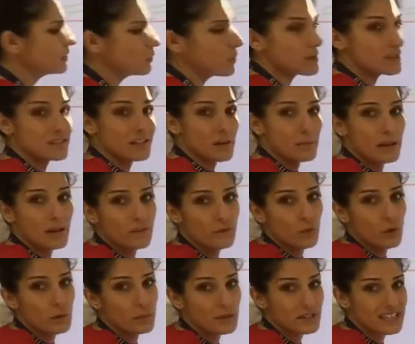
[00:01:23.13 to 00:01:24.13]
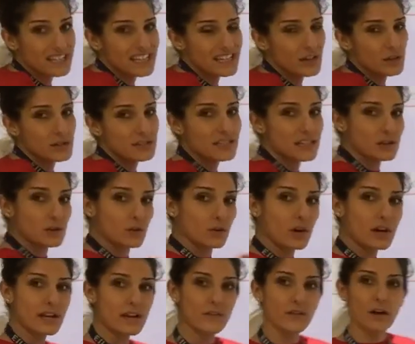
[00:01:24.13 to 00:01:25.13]
the ones coming forward here is that they're
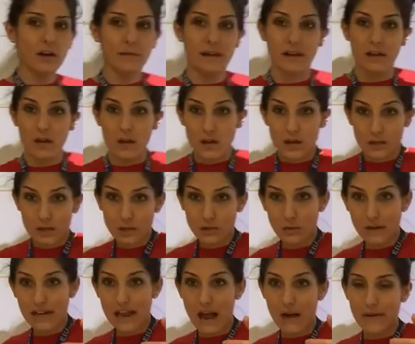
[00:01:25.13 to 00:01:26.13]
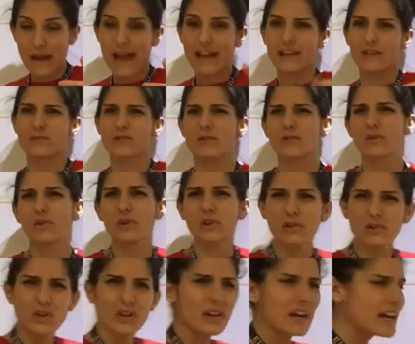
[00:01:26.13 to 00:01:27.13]
kind of coming straight out at you. So they're going
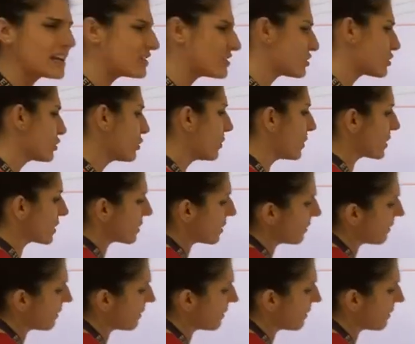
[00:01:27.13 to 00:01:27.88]
to look kind of short,